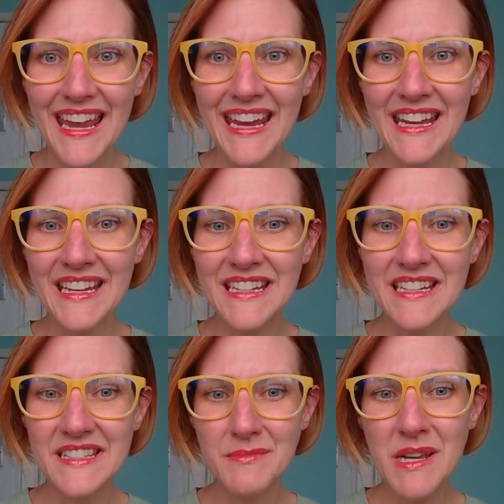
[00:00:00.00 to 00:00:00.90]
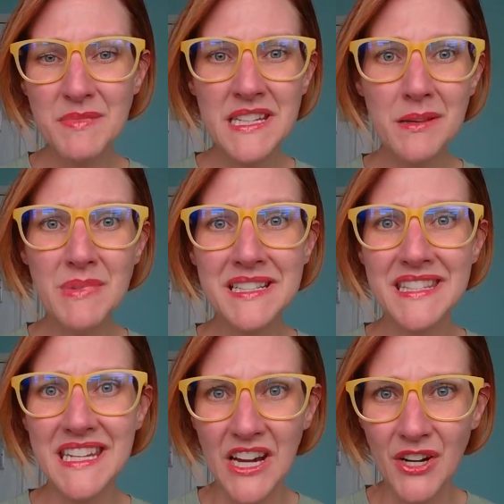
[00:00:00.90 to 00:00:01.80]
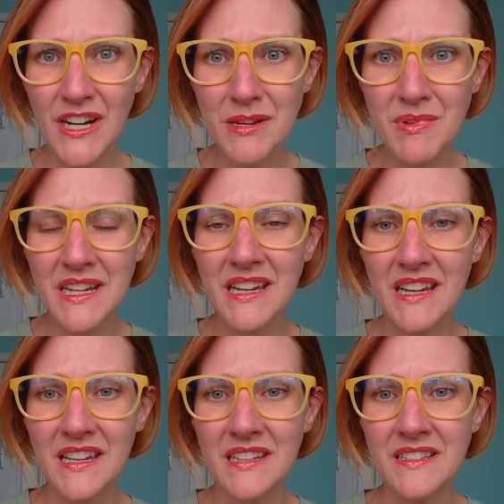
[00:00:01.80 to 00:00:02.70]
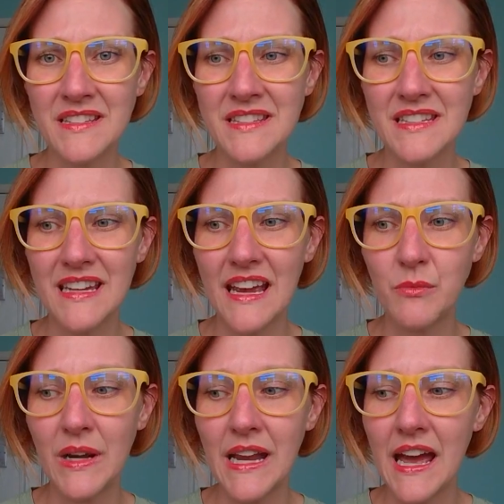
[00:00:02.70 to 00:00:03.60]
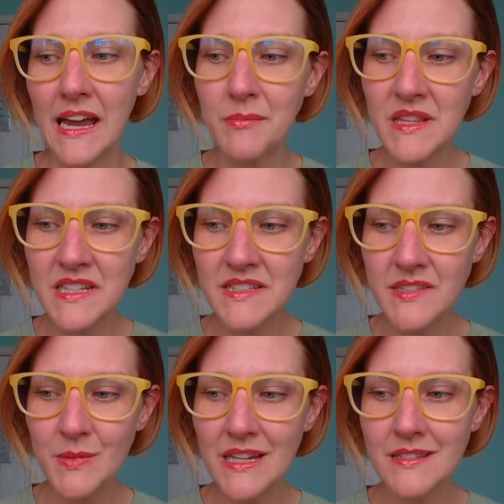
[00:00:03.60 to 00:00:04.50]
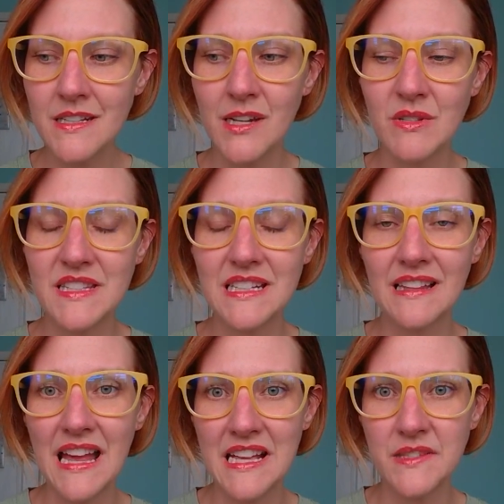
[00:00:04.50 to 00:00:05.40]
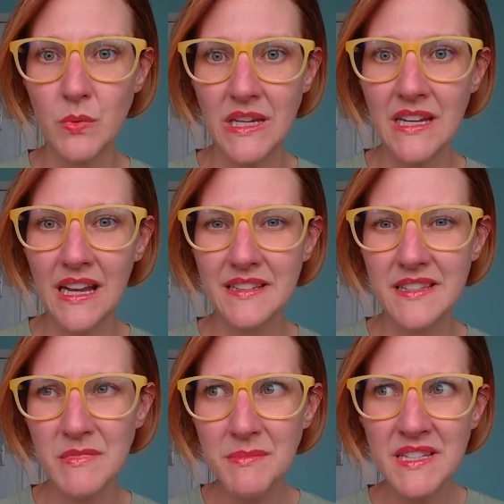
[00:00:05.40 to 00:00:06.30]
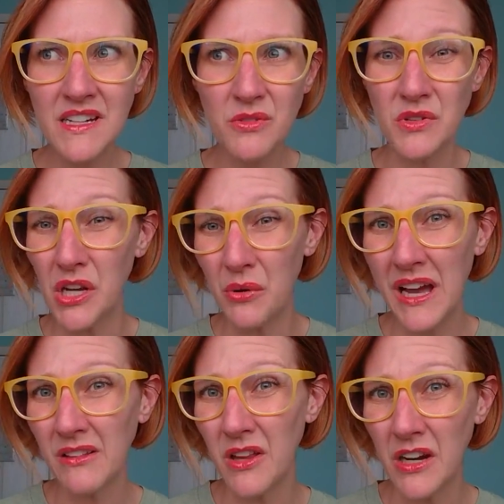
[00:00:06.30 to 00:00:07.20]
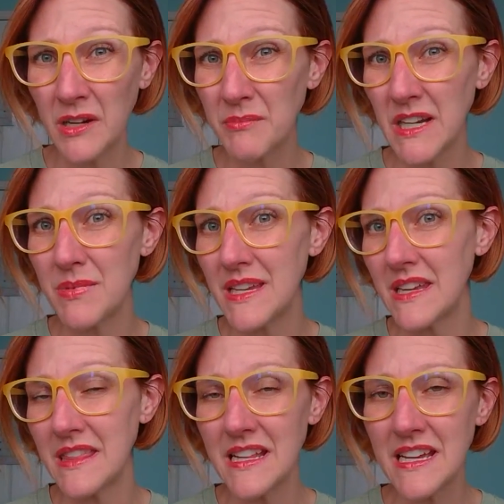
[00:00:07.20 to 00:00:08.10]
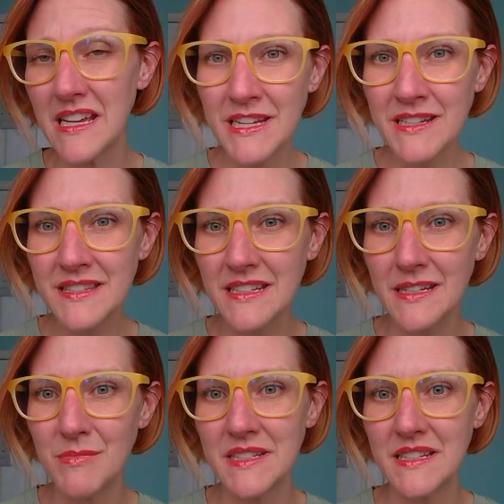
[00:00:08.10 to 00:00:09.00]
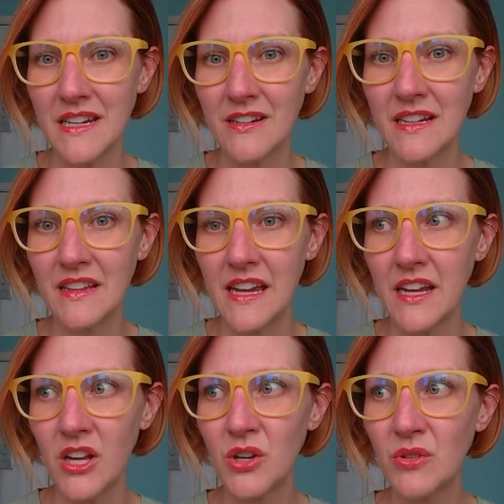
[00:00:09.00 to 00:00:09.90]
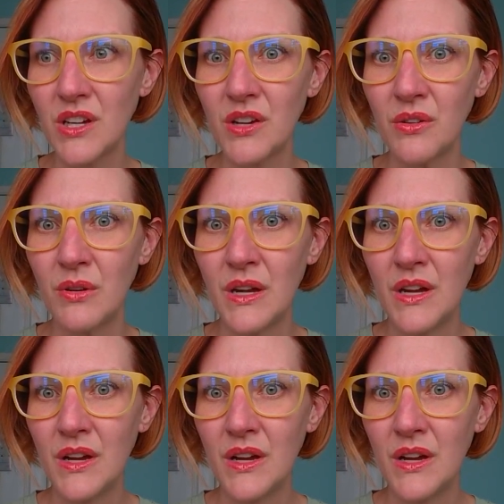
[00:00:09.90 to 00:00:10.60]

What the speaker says: And sometimes it can be scary because when I'm in this space, and I was in it last week, sometimes I don't know how long I'm going to be in that space, and it can be scary, like, oh no,